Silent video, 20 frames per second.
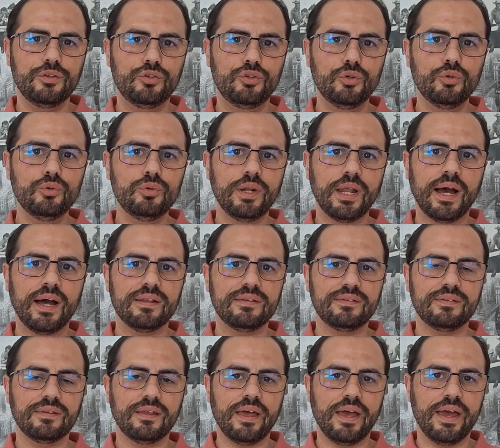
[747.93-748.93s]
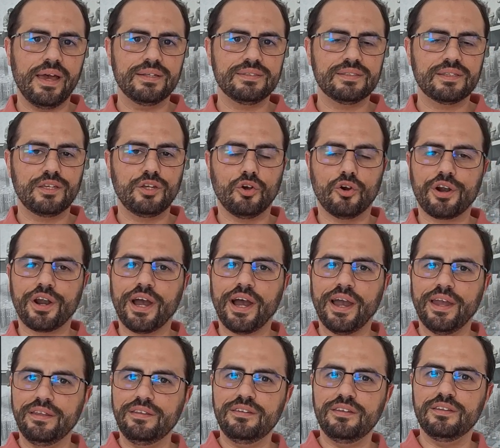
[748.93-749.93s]
do not ask your
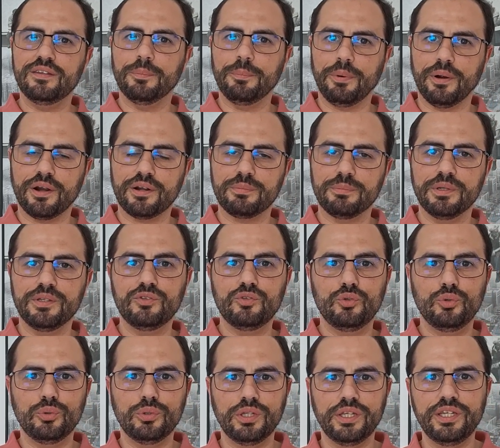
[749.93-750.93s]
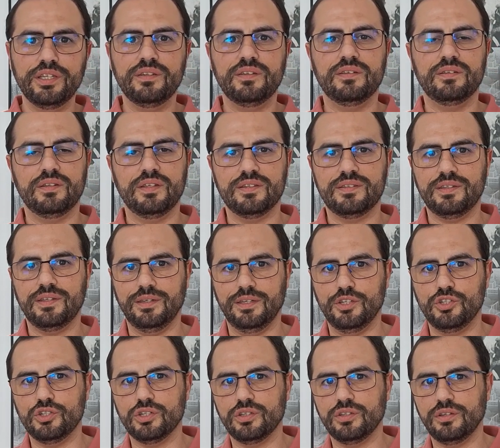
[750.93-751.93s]
IT department to lead this
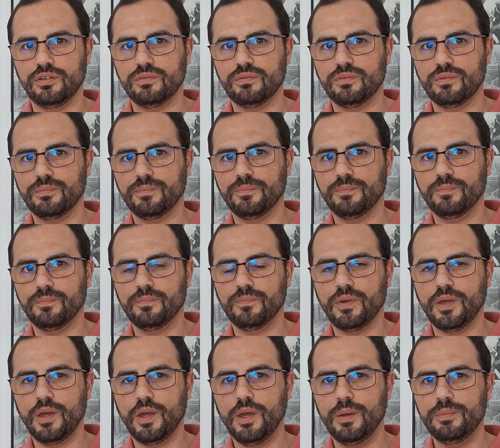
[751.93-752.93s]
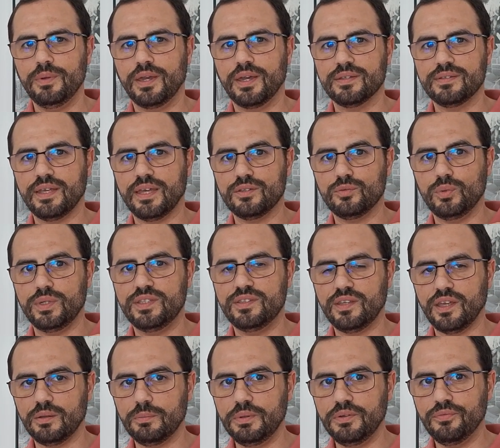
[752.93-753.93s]
initiative. Because as we
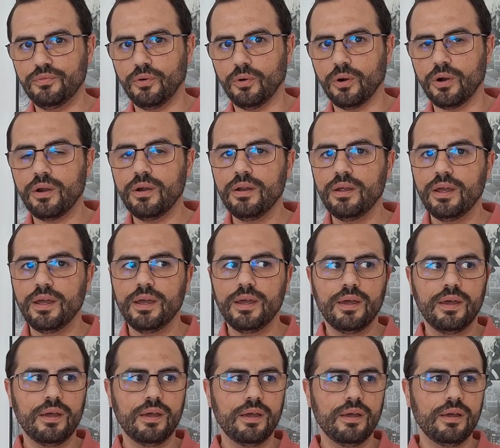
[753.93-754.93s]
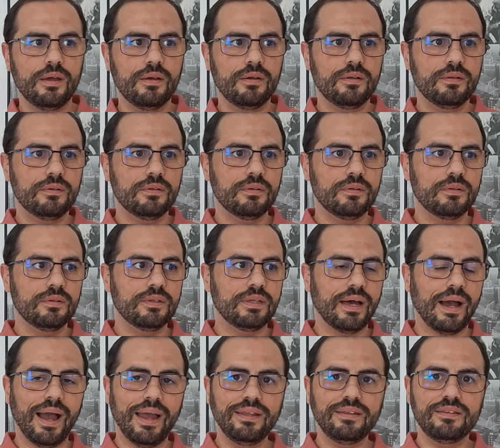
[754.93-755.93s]
said before,
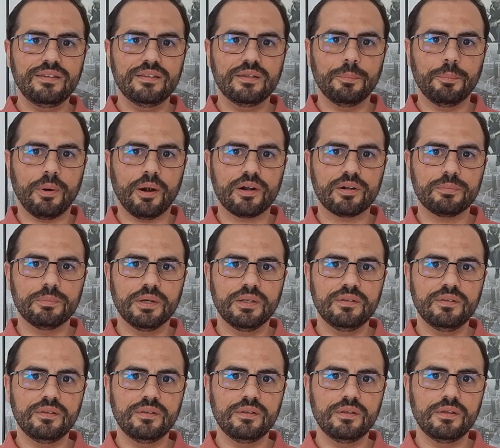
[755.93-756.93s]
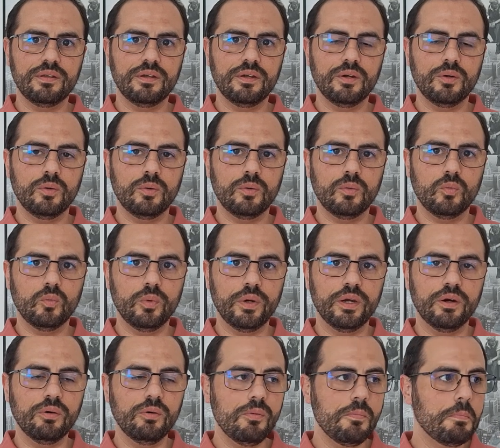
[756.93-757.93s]
the IT department
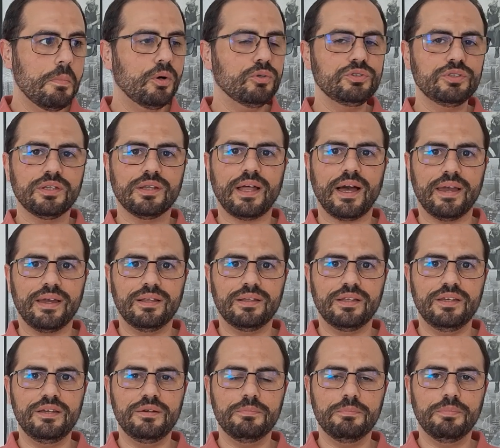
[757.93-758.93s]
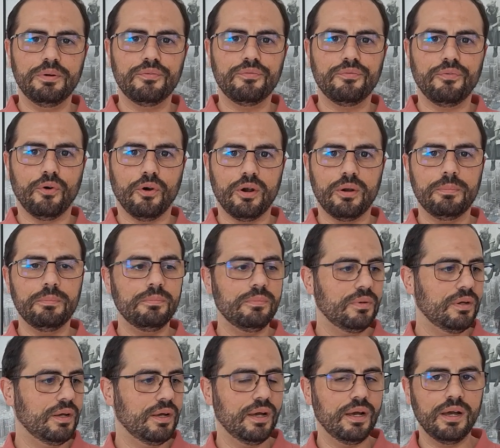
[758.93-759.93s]
will most likely
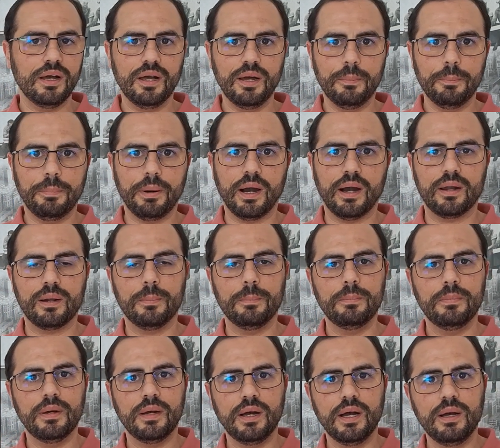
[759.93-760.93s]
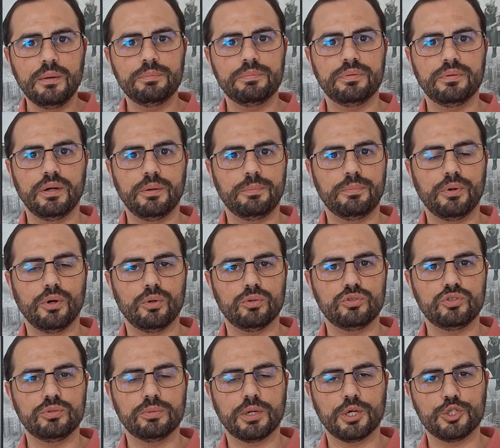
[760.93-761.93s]
perform a bottom-up
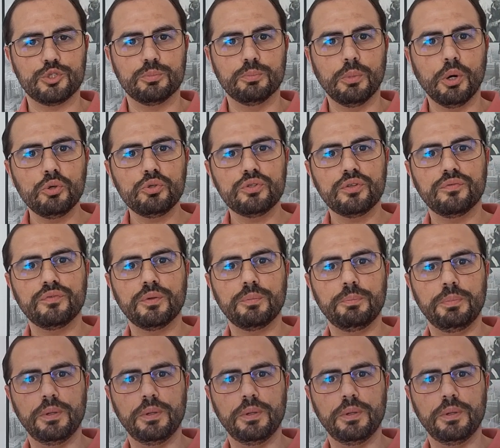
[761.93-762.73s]
approach because most of the